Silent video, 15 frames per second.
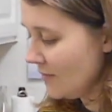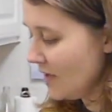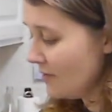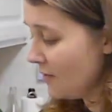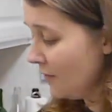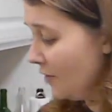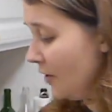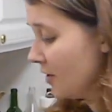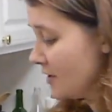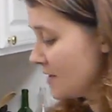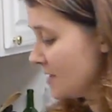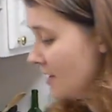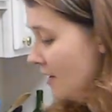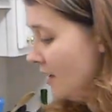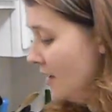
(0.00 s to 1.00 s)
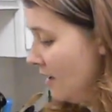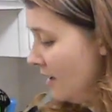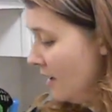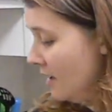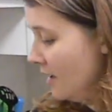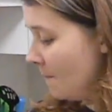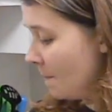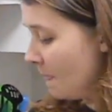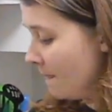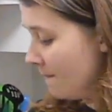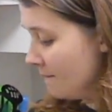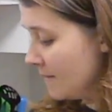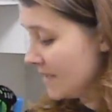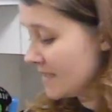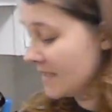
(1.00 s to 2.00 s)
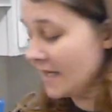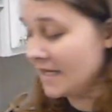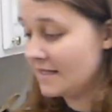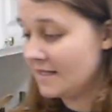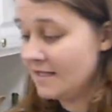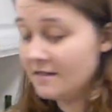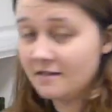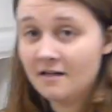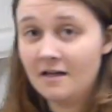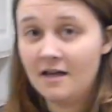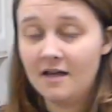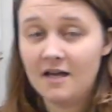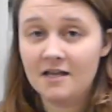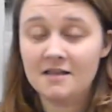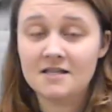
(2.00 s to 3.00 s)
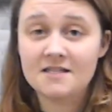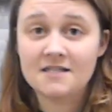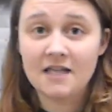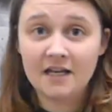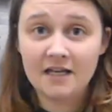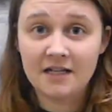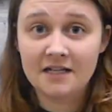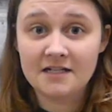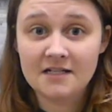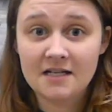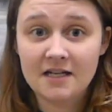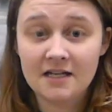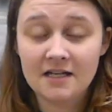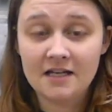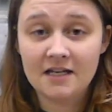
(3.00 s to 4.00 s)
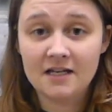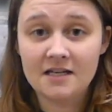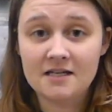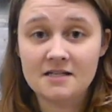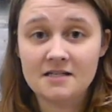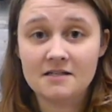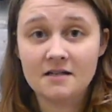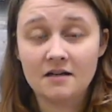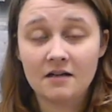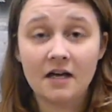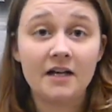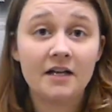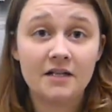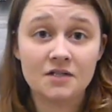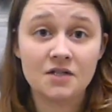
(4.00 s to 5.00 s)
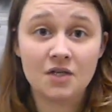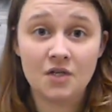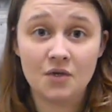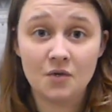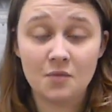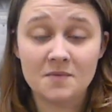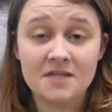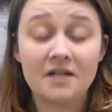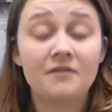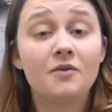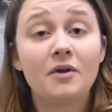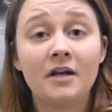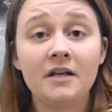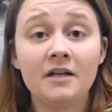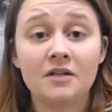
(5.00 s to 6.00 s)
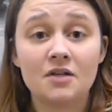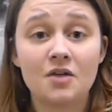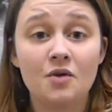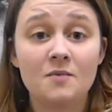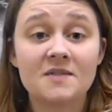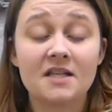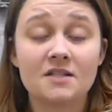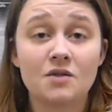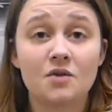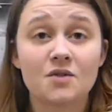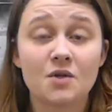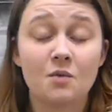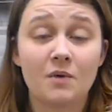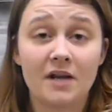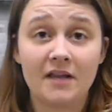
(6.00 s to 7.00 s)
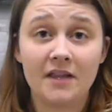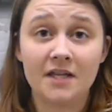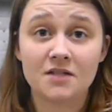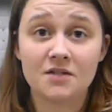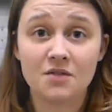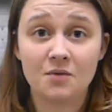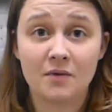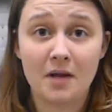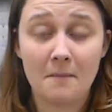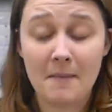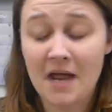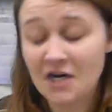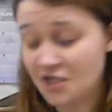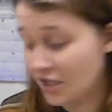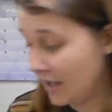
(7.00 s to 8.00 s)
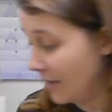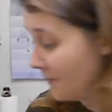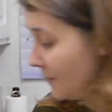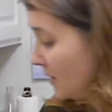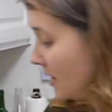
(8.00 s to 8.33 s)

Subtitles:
The first is slice it, and the second is cut it into cubes. And if you cut it into cubes, that's also what I like to do when I'm mashing it.